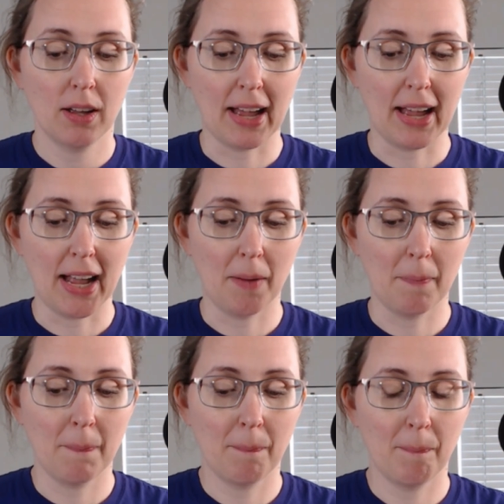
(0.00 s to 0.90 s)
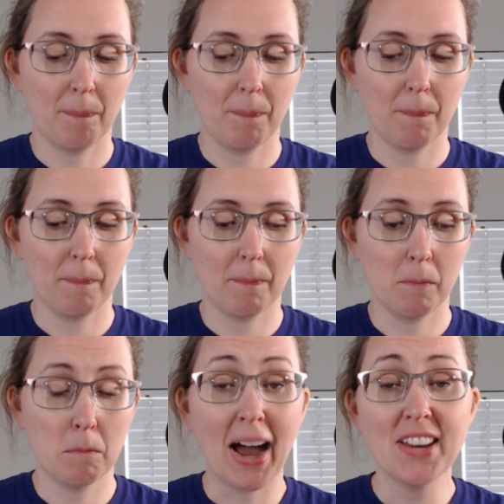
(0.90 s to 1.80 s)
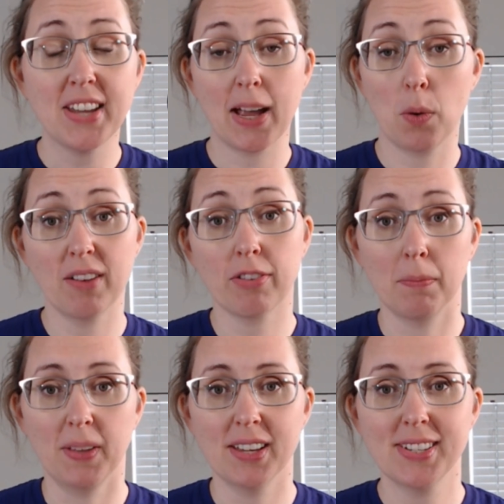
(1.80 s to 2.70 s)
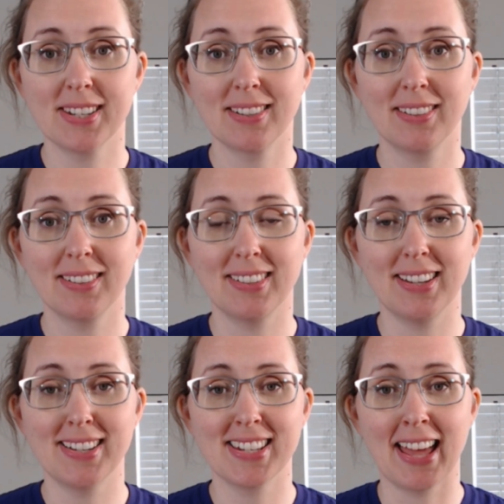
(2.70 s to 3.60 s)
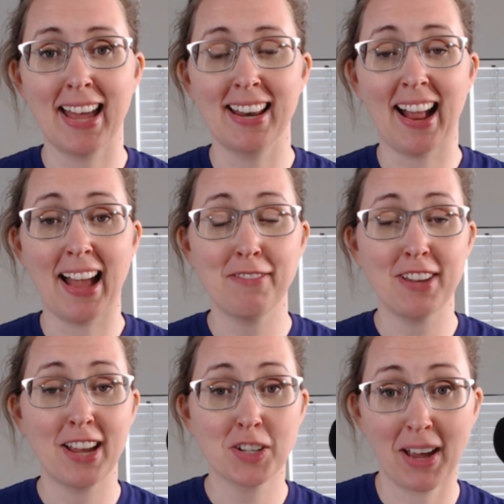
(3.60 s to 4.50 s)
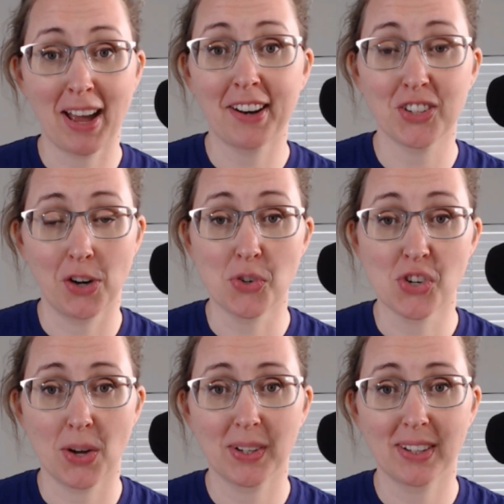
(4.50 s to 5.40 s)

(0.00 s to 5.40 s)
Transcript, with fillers: Um, my takeaway from this is that IV antibiotics are no joke.